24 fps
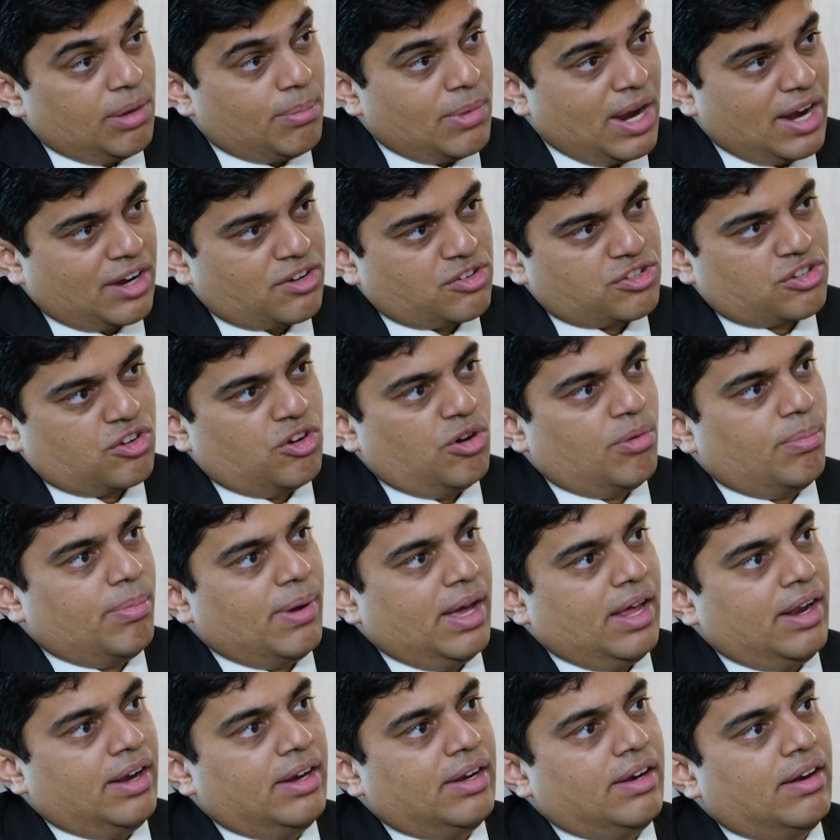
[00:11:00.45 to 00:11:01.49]
microscope
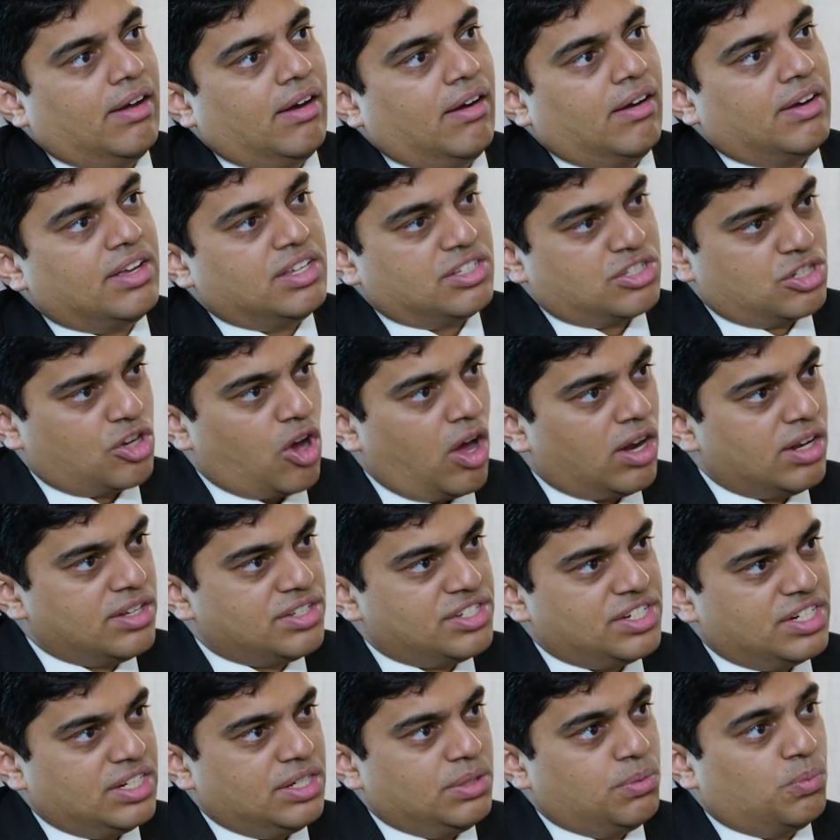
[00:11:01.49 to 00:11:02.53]
and
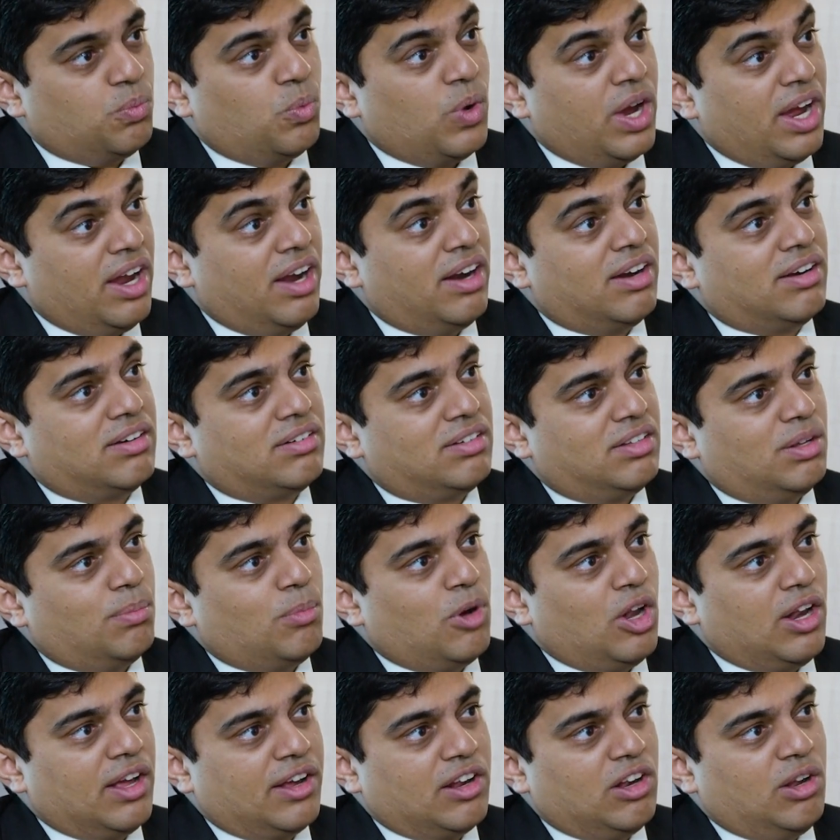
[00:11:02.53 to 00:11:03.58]
histology, where the
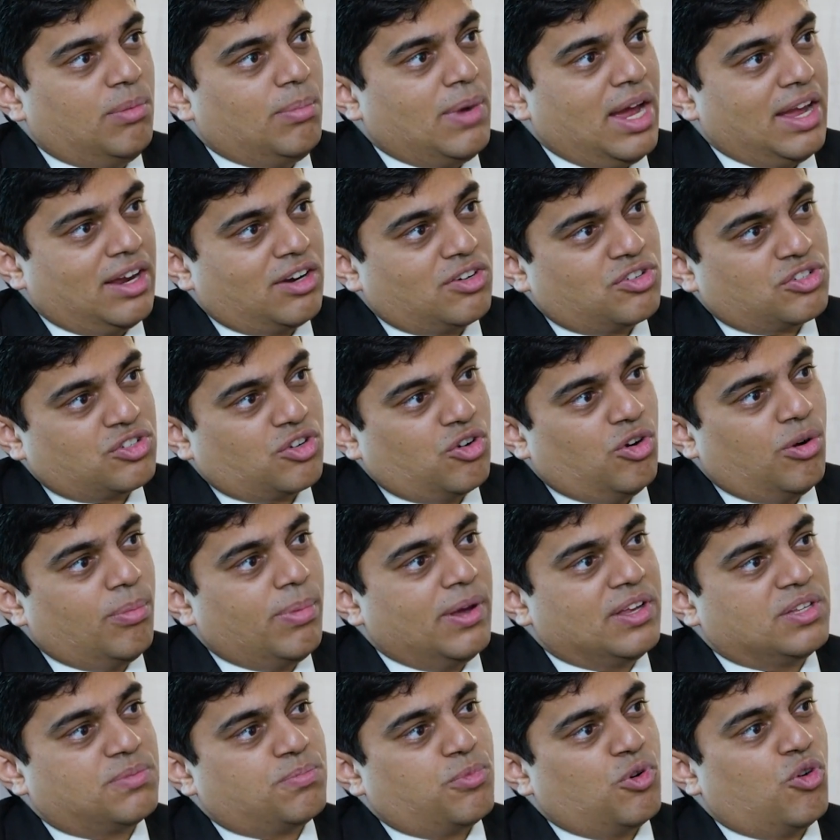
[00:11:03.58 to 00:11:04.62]
molecular microscope
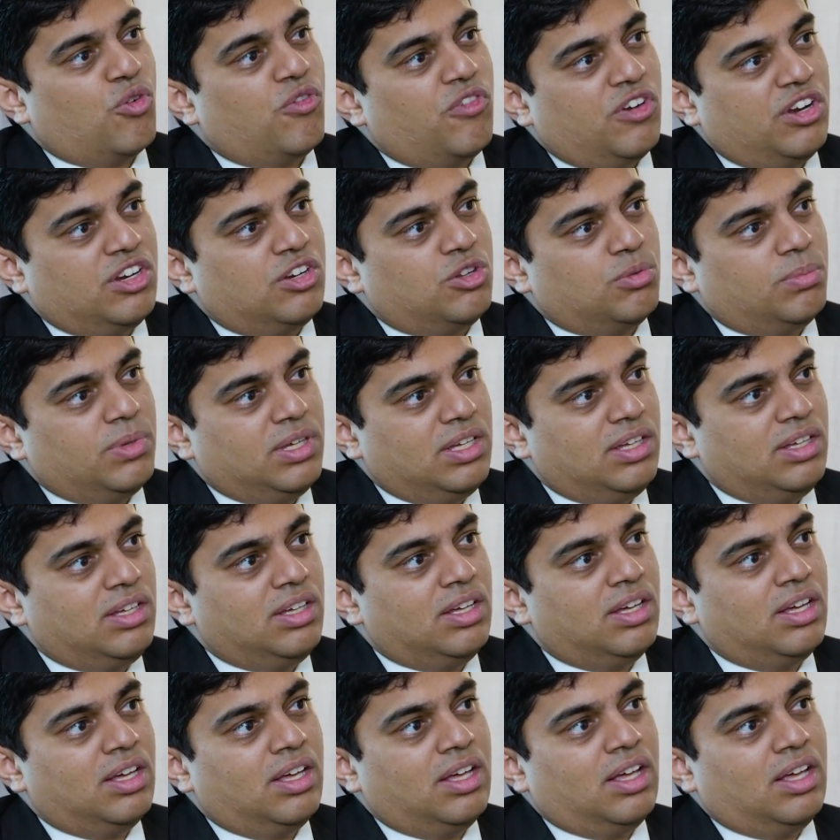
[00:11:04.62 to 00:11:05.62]
has proven to be